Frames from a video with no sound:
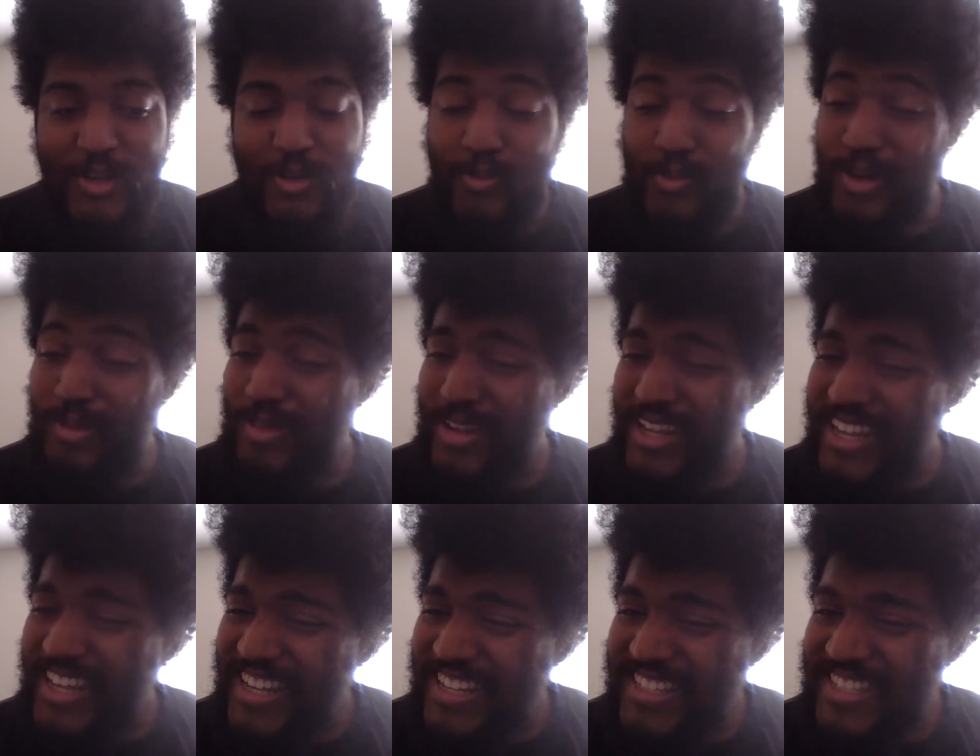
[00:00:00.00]
when were
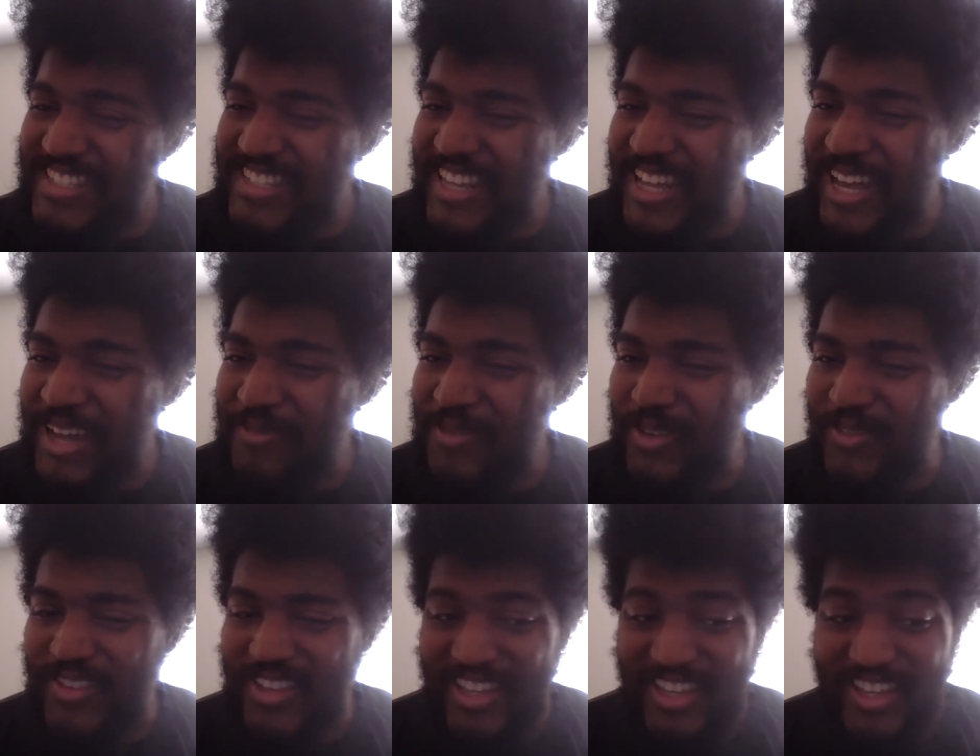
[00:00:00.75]
they going to stop
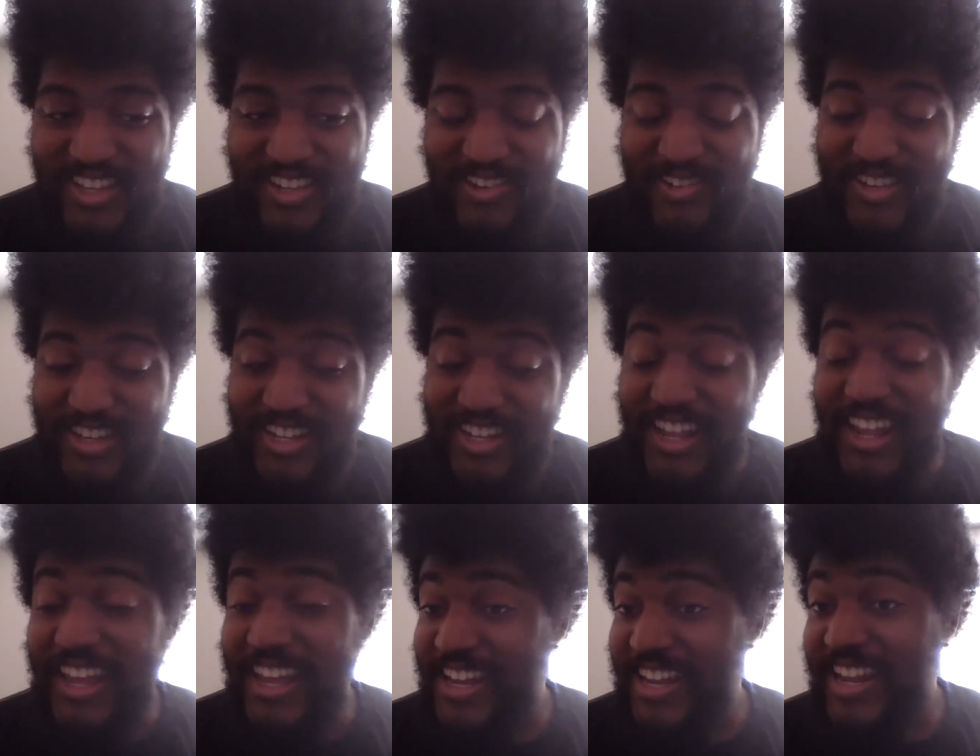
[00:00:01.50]
him? You know, it
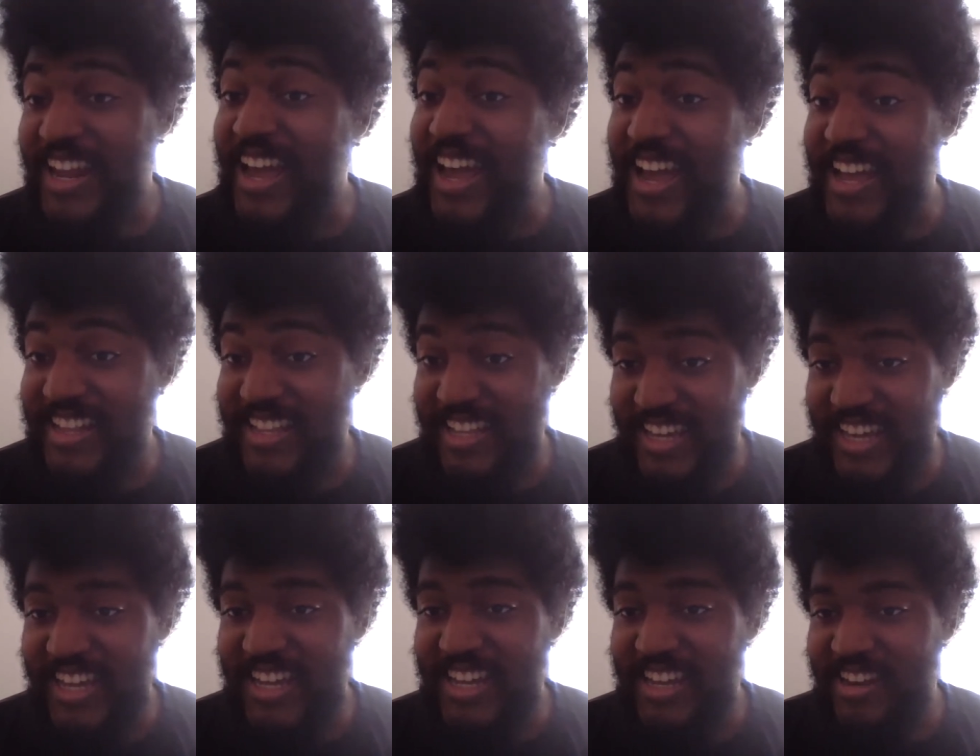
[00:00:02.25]
it had to
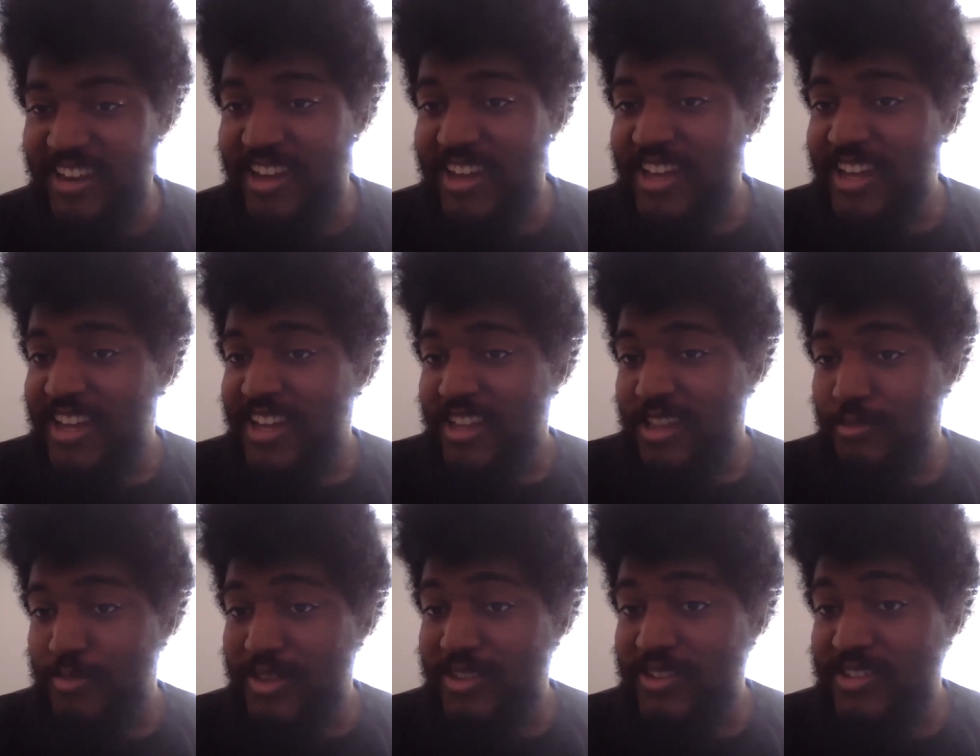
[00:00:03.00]
end
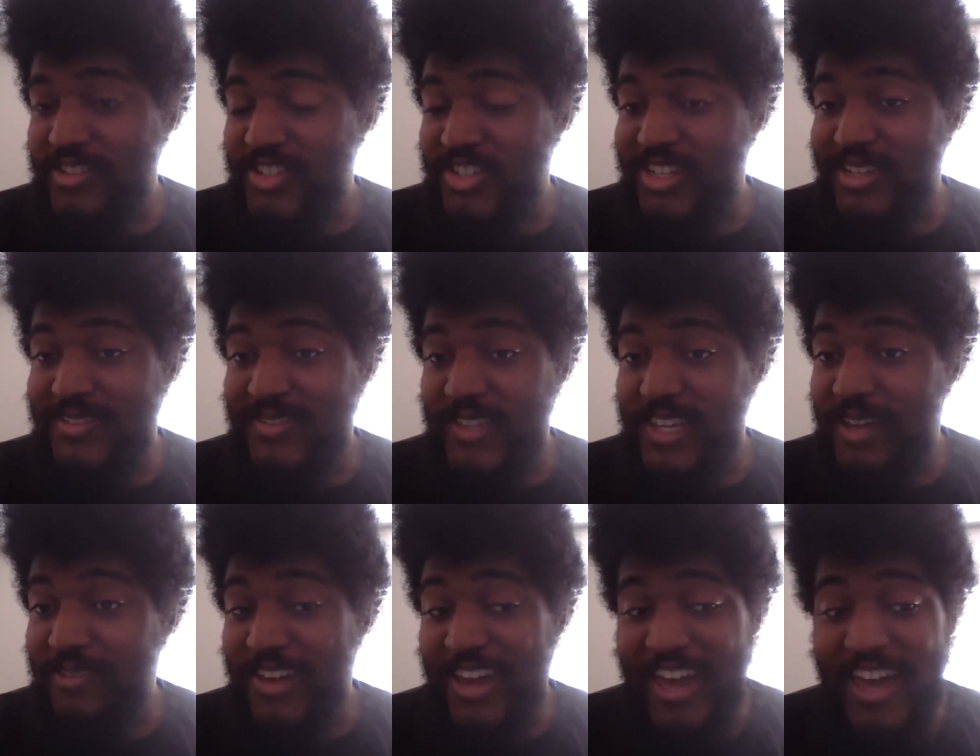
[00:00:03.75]
the Bills Chiefs
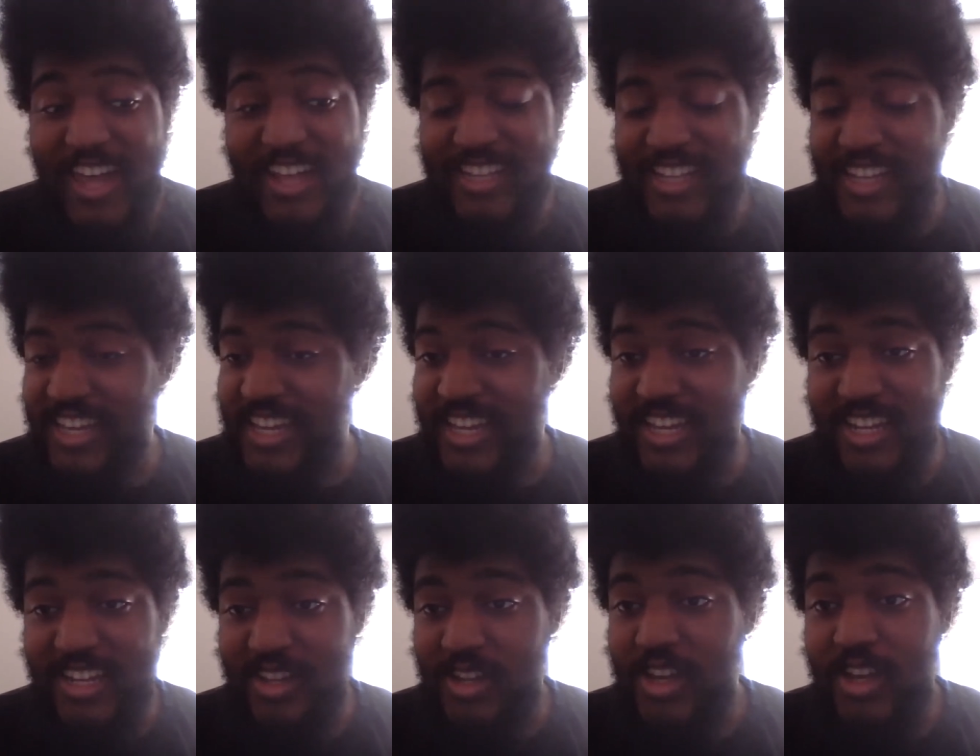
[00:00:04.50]
game had to
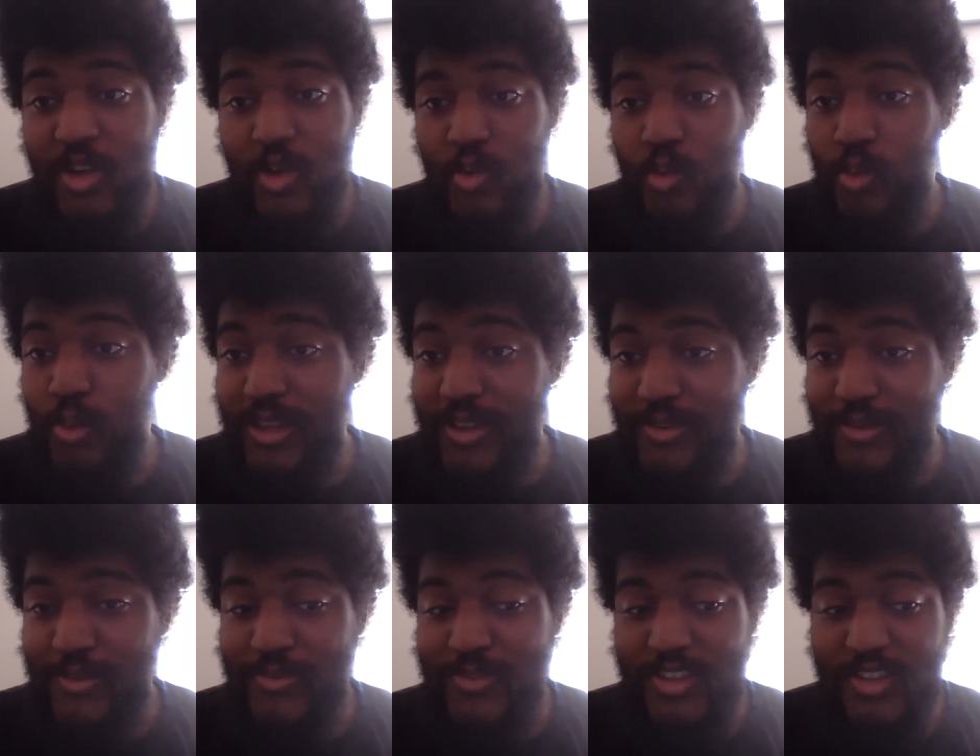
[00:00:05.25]
end
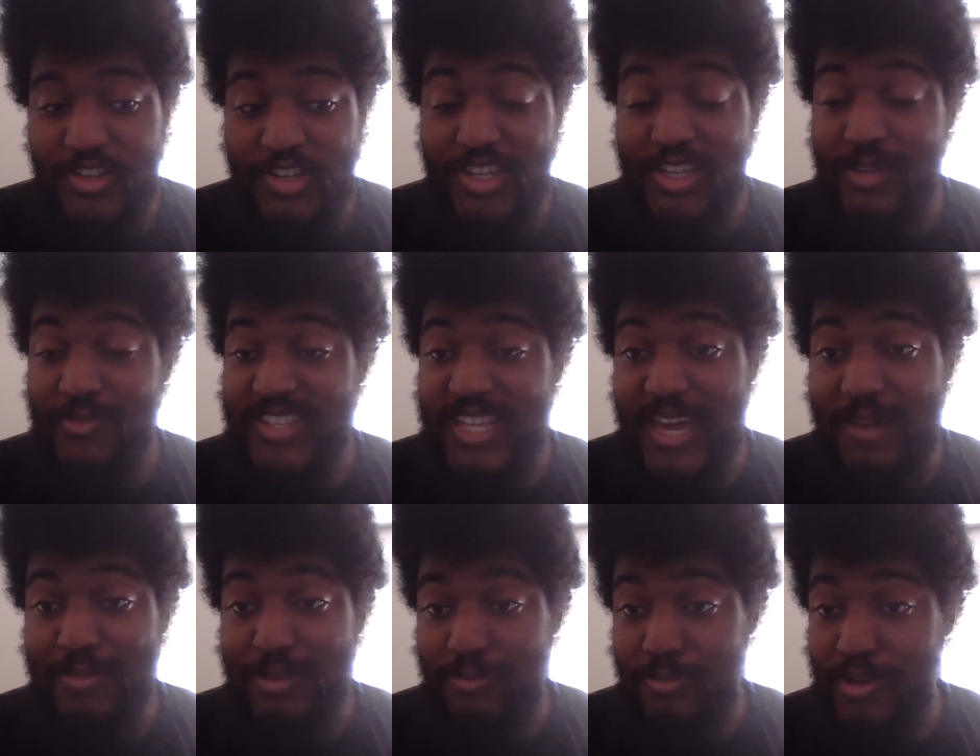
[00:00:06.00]
with the Chiefs
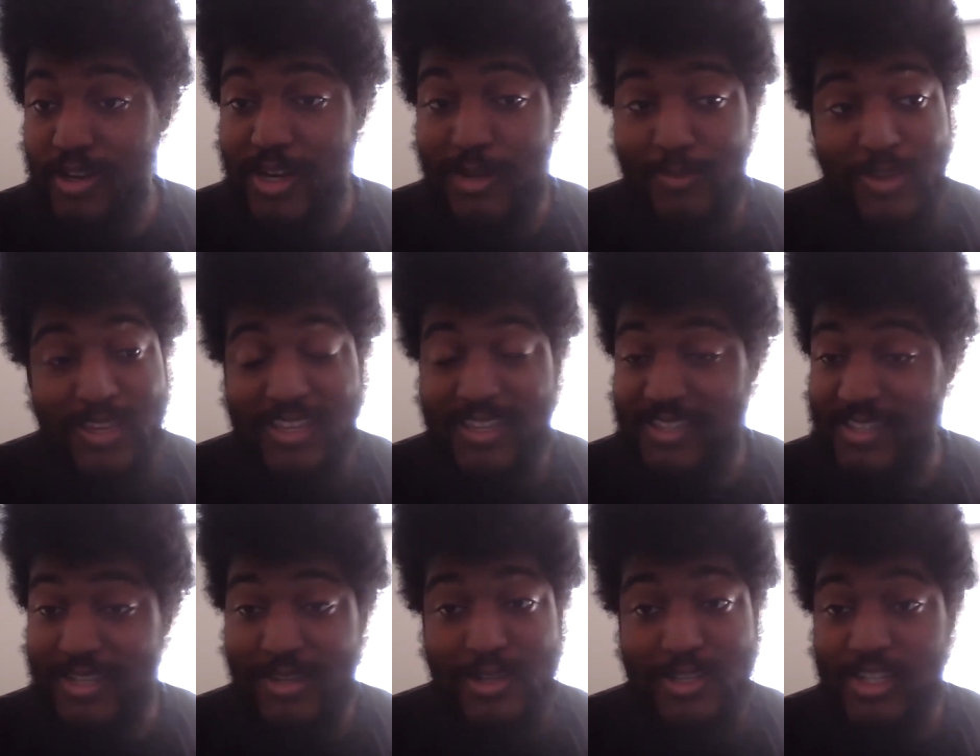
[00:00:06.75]
having the ball
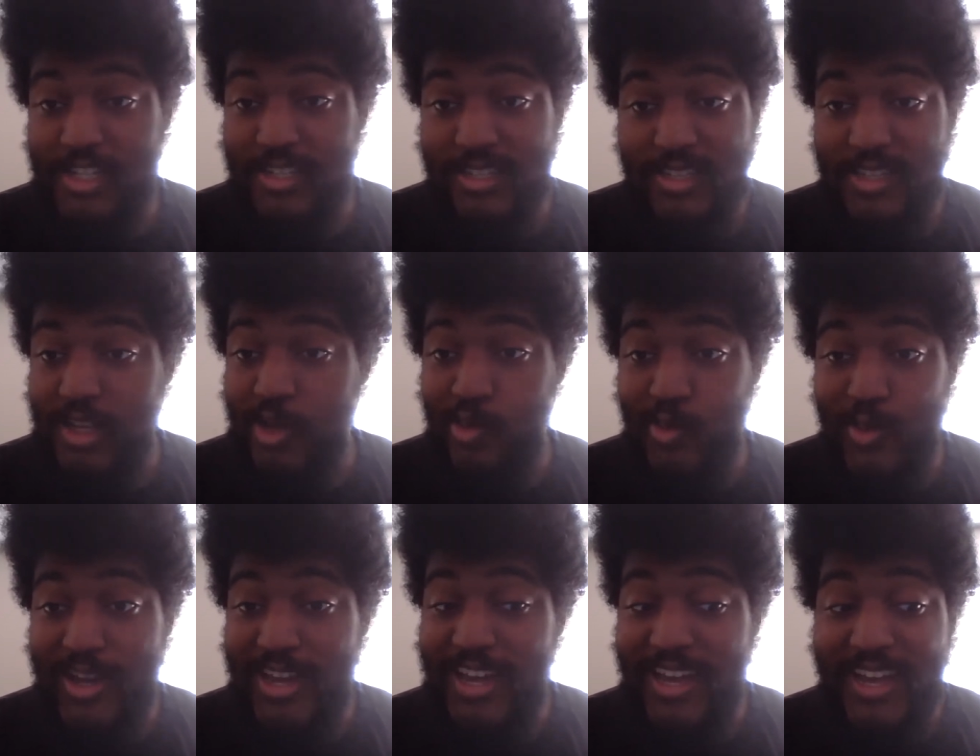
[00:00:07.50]
because there's just no
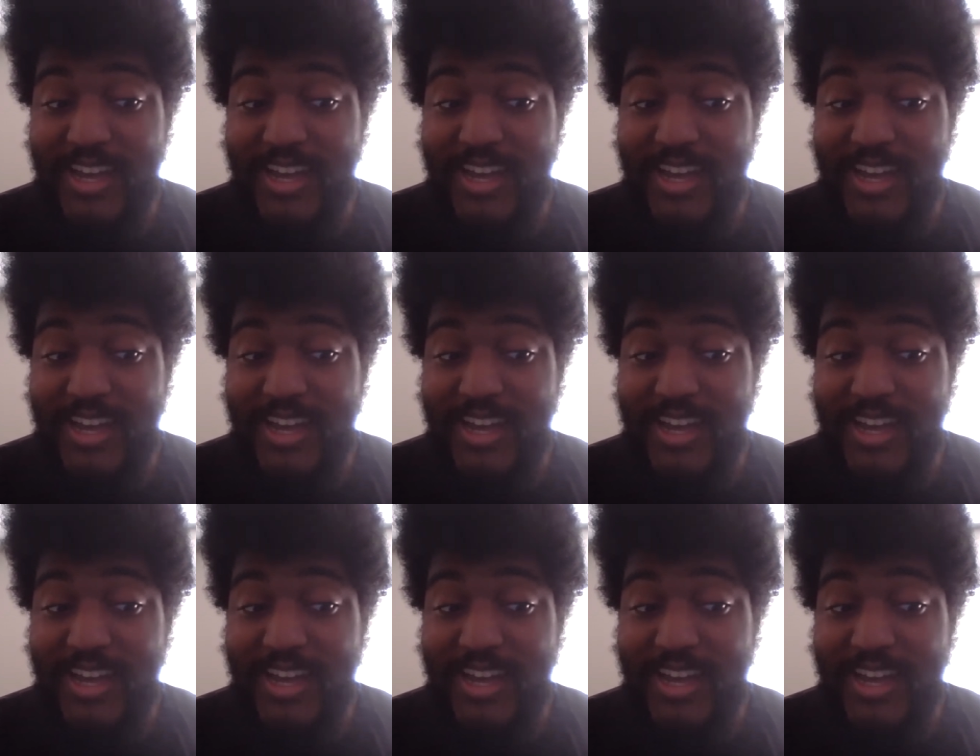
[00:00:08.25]
way.